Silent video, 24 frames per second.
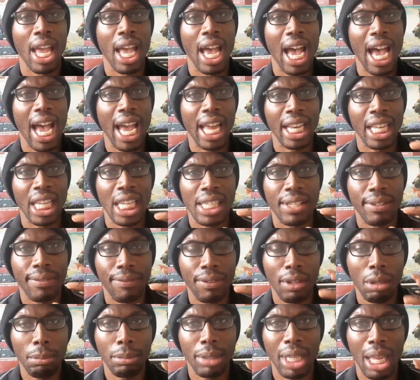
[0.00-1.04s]
And his
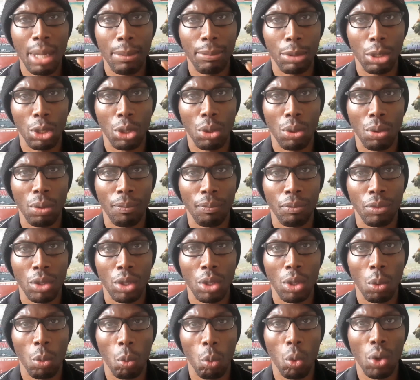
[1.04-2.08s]
film debut
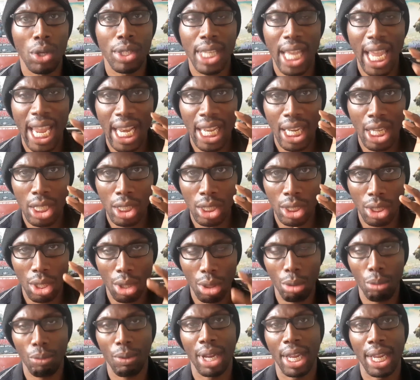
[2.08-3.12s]
was Aliens
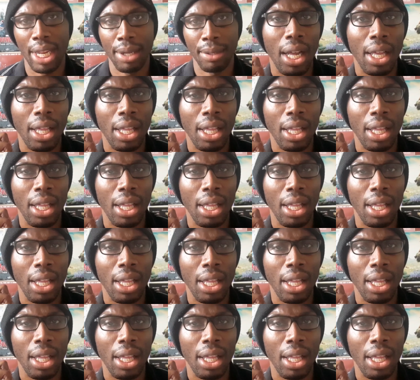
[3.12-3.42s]
3.